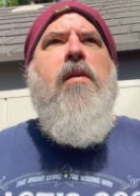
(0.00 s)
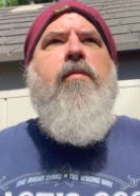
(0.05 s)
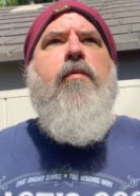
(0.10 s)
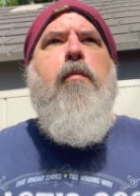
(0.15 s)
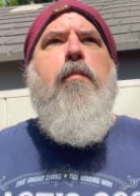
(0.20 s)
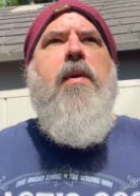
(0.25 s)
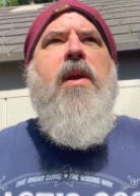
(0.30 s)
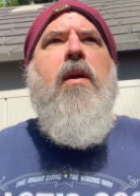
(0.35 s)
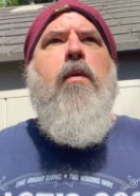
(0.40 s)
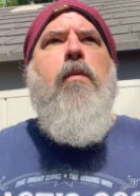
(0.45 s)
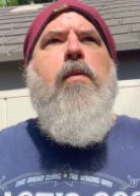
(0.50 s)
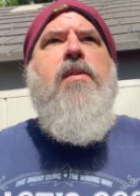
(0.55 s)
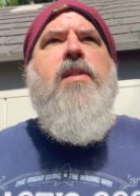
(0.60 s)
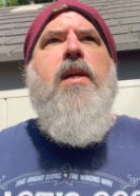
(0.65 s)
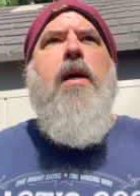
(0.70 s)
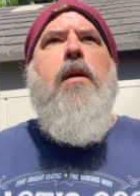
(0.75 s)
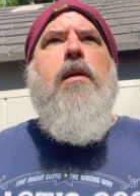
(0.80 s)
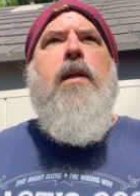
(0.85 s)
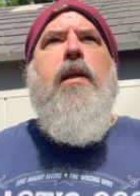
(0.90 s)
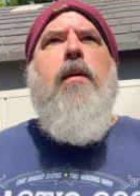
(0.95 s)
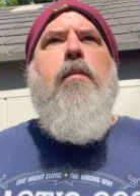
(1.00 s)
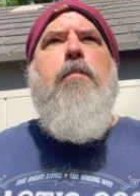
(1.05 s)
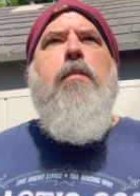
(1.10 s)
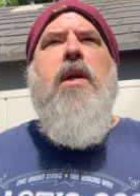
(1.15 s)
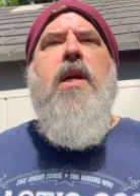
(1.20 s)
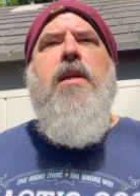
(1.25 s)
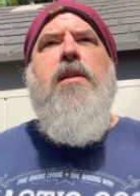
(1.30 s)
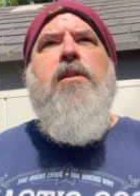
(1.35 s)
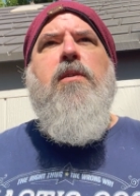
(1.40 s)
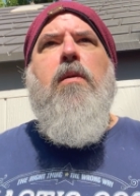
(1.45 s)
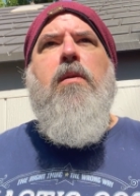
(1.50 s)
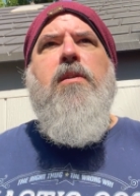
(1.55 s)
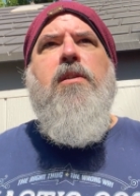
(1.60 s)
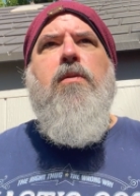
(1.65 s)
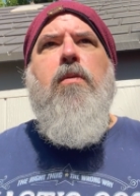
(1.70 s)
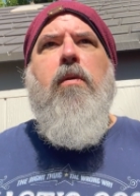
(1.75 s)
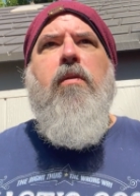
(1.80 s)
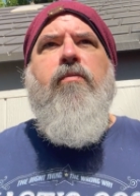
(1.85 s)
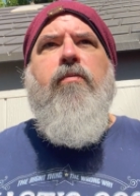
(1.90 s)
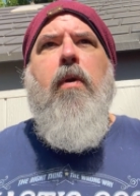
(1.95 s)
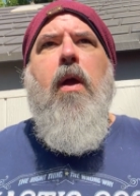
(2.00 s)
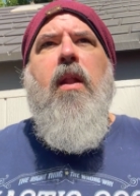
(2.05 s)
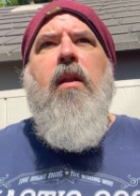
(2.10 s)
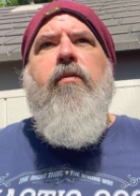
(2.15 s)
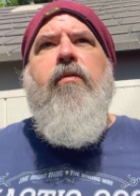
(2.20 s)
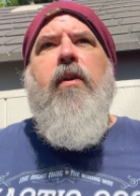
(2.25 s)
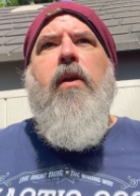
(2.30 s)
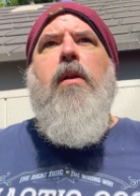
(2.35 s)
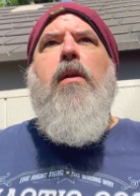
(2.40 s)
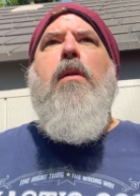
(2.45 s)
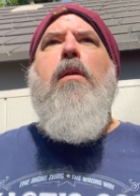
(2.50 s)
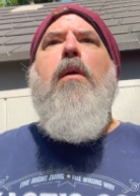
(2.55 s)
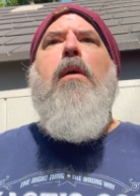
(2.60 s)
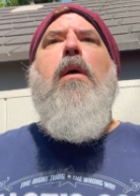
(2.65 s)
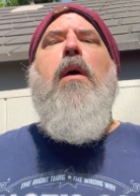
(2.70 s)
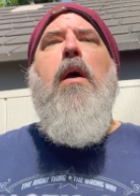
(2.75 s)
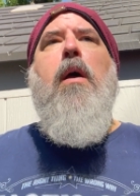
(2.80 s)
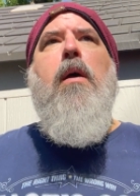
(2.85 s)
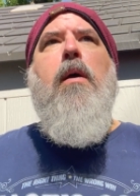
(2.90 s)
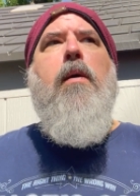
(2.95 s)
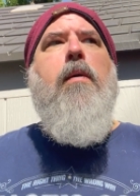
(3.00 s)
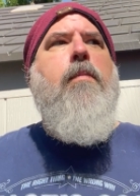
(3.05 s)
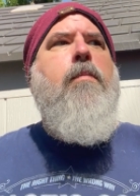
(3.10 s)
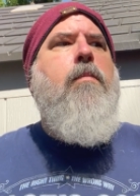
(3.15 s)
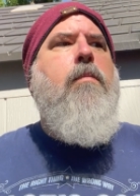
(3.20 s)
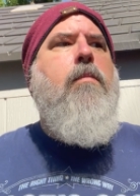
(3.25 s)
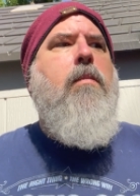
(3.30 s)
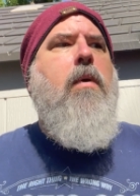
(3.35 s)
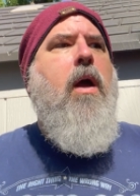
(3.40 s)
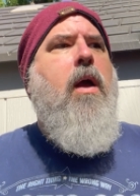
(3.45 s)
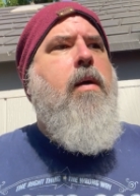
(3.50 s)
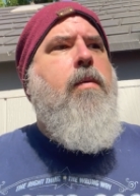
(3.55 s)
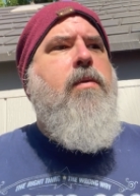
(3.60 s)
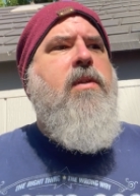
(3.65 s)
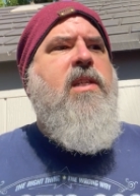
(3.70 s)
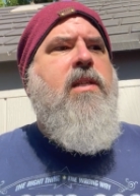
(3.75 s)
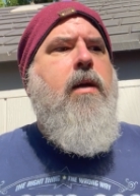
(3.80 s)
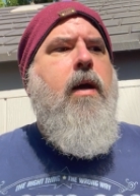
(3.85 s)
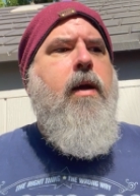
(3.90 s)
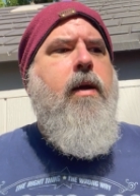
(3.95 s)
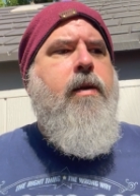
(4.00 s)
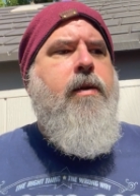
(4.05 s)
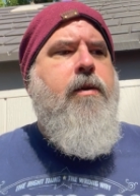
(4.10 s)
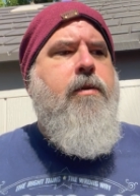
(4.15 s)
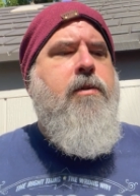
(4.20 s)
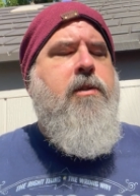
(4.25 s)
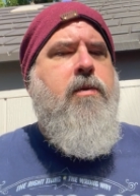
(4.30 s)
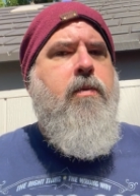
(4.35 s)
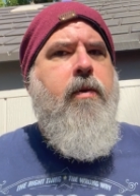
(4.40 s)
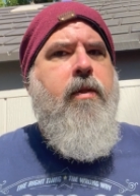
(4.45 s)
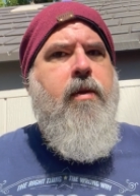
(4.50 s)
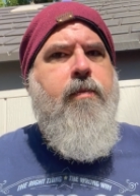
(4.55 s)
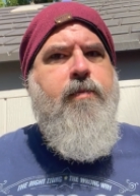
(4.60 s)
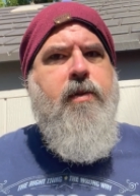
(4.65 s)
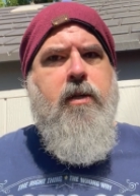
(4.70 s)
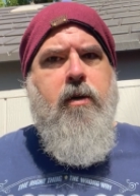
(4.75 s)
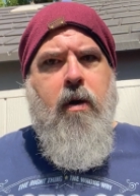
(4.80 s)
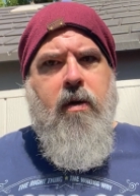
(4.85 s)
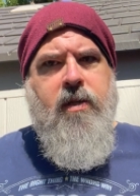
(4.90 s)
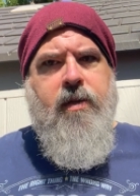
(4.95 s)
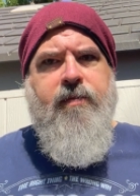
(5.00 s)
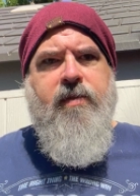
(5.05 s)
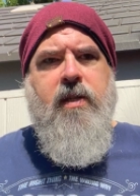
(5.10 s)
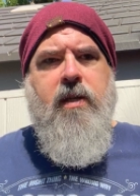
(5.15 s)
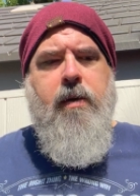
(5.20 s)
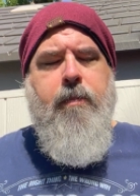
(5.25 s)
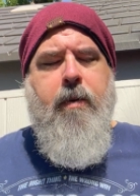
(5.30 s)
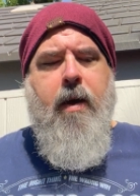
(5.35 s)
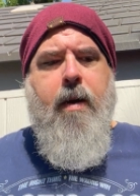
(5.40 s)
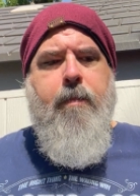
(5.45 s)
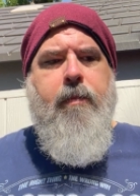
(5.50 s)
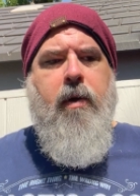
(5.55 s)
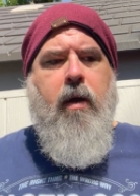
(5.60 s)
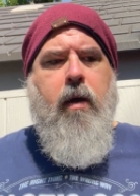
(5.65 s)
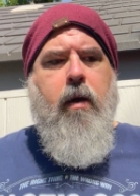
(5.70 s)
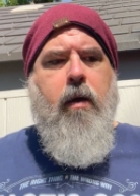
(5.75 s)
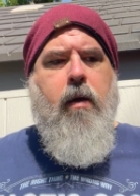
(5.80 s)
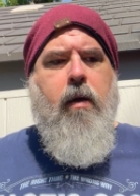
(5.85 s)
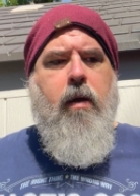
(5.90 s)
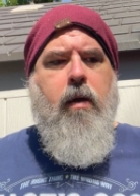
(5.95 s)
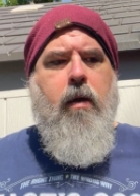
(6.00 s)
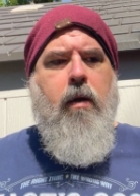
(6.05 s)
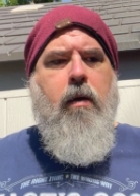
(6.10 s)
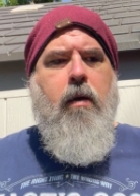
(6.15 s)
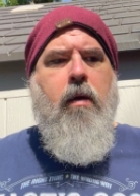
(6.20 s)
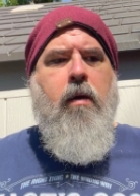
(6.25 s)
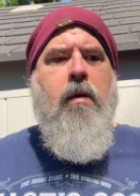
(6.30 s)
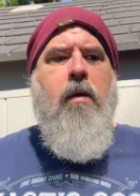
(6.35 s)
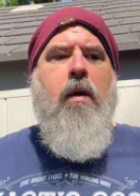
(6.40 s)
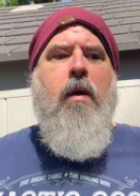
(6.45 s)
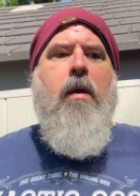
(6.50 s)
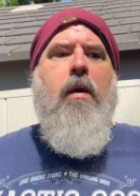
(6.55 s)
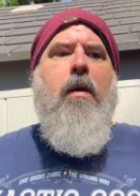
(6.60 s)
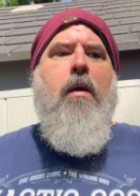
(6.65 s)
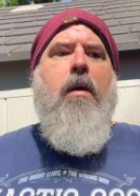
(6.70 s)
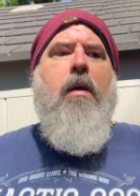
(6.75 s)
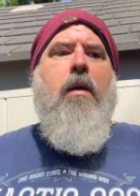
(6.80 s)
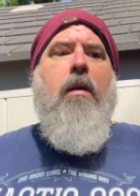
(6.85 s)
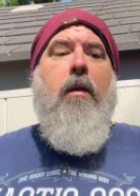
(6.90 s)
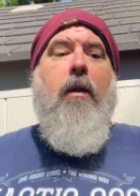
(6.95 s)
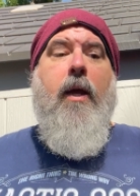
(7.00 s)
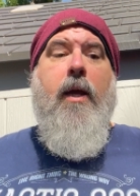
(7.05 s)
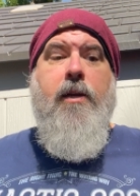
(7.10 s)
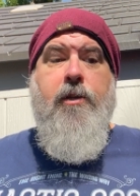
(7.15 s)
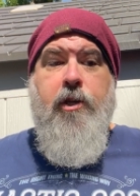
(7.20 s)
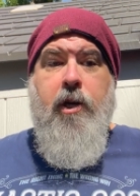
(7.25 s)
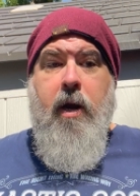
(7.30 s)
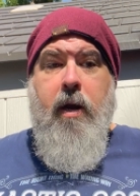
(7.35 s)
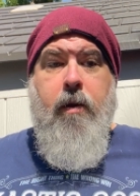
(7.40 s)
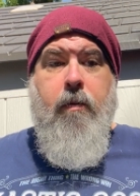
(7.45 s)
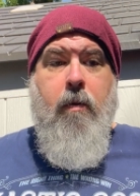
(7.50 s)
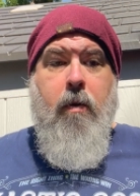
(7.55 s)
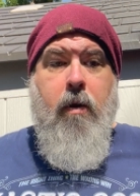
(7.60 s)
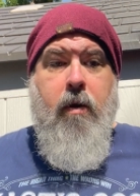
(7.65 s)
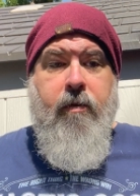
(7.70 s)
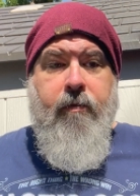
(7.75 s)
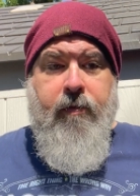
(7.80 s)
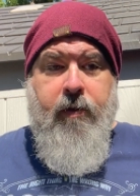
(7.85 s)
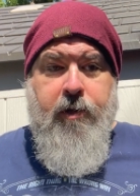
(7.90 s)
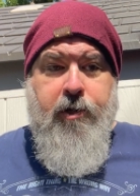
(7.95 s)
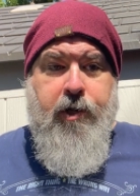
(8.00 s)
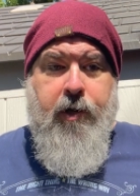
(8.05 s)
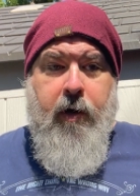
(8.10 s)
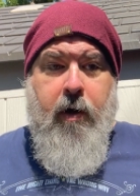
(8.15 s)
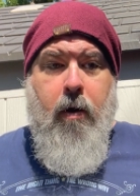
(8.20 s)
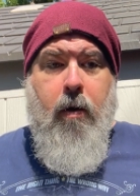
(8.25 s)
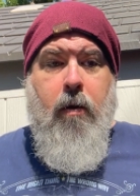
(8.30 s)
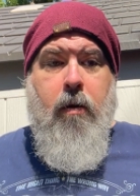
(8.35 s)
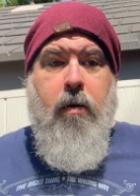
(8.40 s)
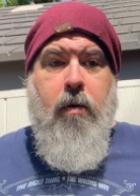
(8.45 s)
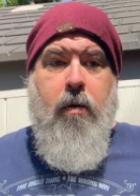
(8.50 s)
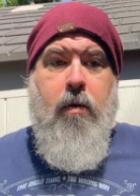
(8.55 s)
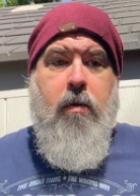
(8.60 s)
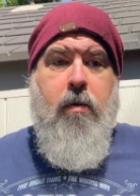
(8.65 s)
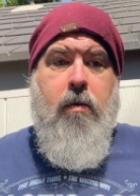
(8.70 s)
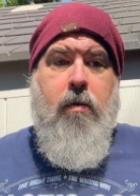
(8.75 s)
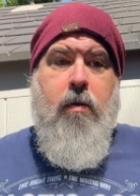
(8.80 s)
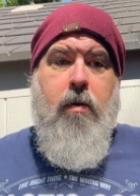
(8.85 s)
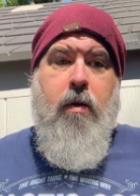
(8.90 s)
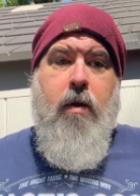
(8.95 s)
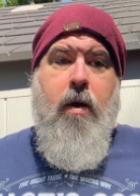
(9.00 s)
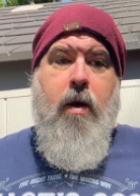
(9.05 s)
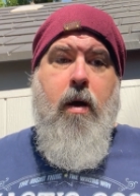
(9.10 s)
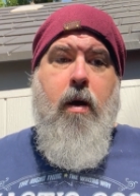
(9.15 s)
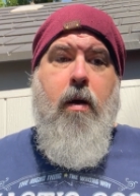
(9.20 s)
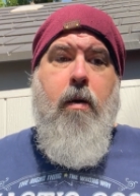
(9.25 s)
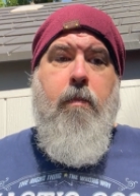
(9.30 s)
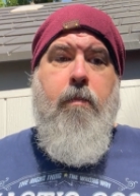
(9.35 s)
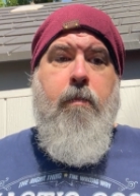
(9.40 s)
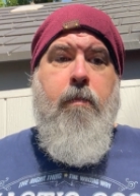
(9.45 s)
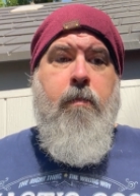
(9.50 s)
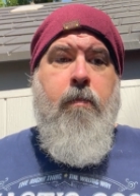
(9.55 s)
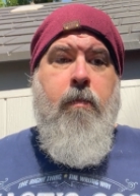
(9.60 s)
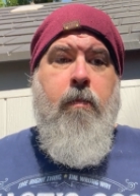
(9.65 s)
for being redundant, but it's all sort of relevant. I was diagnosed with obstructive sleep apnea in late January of this year. Um,